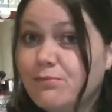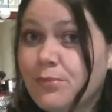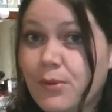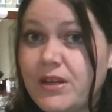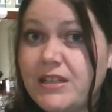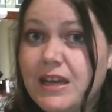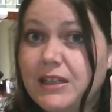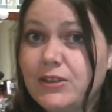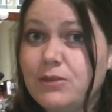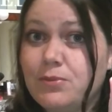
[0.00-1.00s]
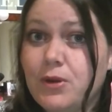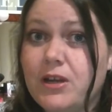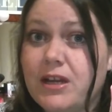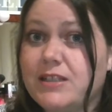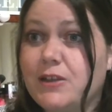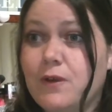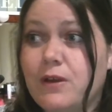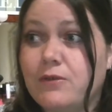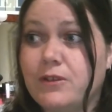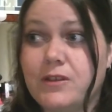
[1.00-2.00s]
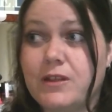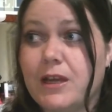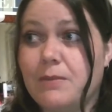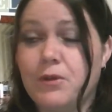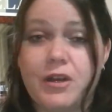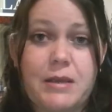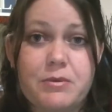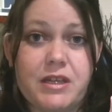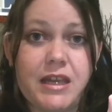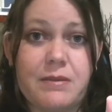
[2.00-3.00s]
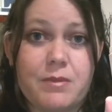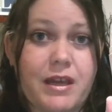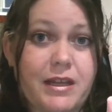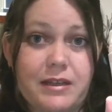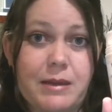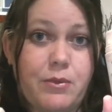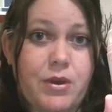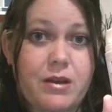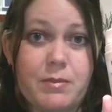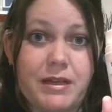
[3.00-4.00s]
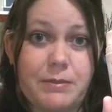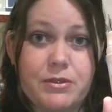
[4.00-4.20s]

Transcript: Pretty darn good product. If I was not able to get my number one and my number